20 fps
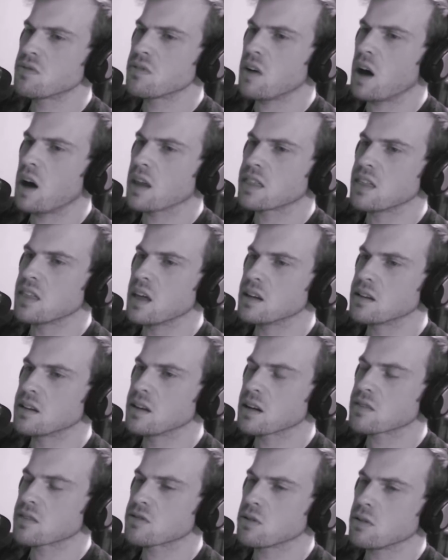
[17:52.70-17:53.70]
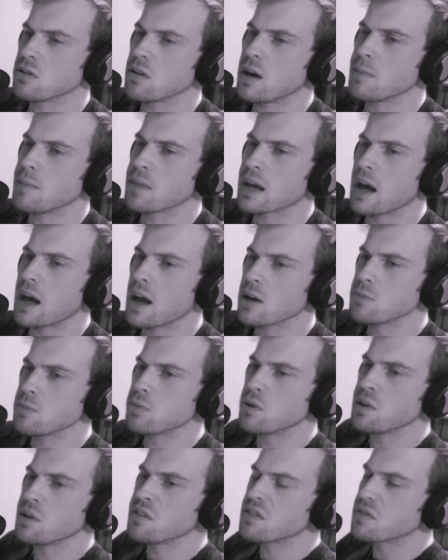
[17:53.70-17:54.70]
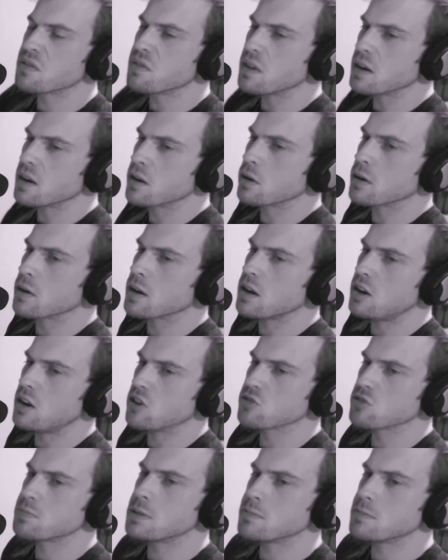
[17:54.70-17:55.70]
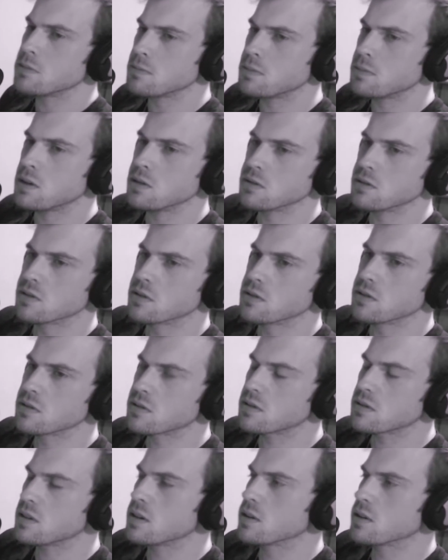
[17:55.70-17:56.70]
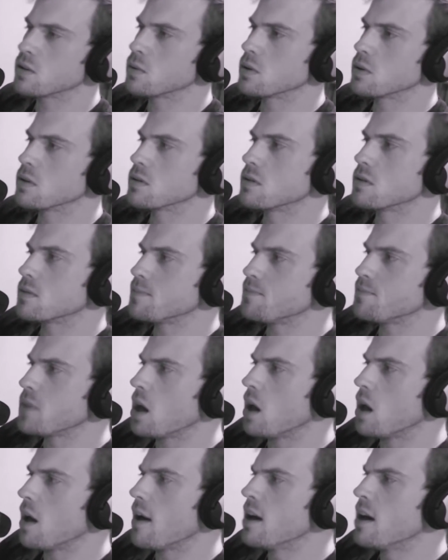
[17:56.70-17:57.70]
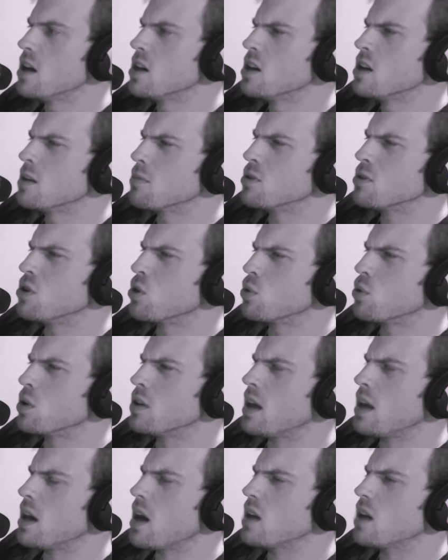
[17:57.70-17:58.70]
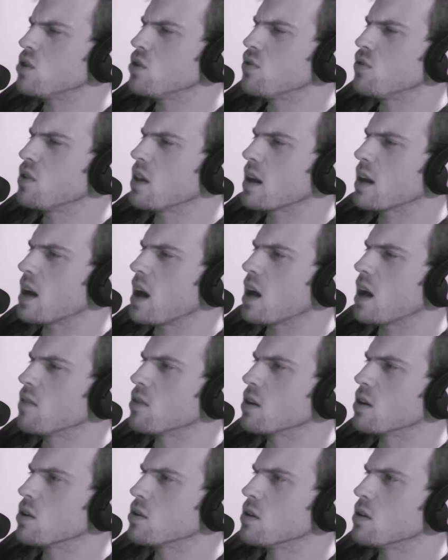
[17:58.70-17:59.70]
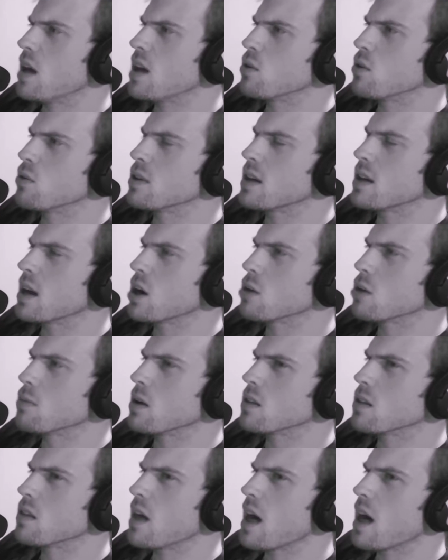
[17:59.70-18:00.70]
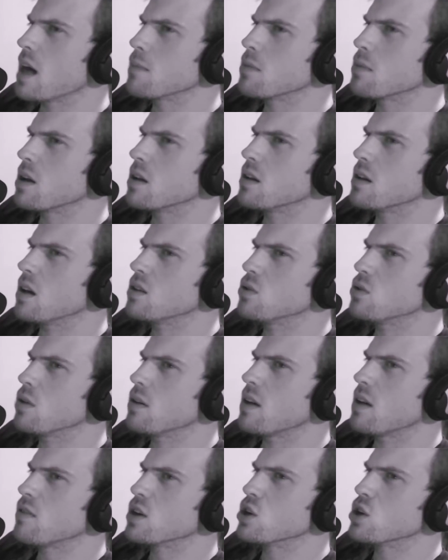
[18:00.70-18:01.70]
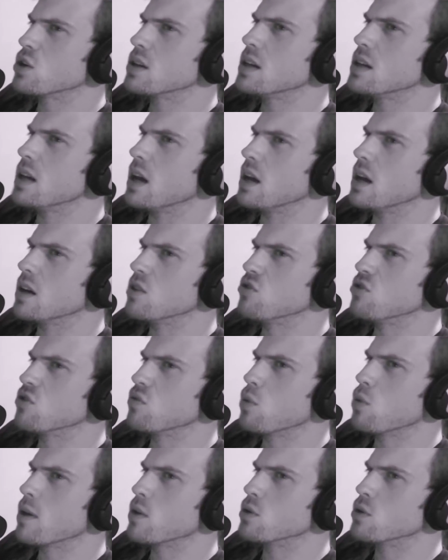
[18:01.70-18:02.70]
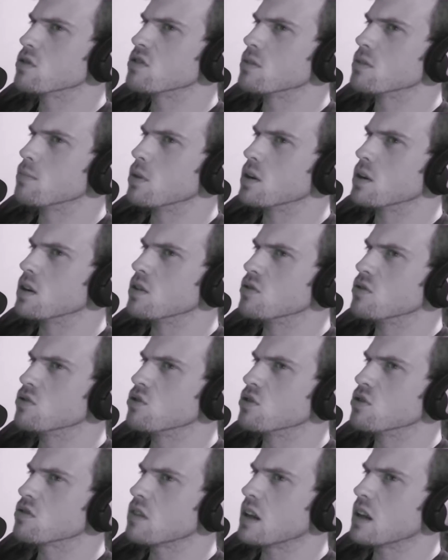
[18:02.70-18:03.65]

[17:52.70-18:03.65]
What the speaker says: authentic. So I'm the guy who points his finger and calls people posers, in other words. But no, really, I do feel like I have a good. I don't really care about that, but I do have a good gauge of whether somebody's just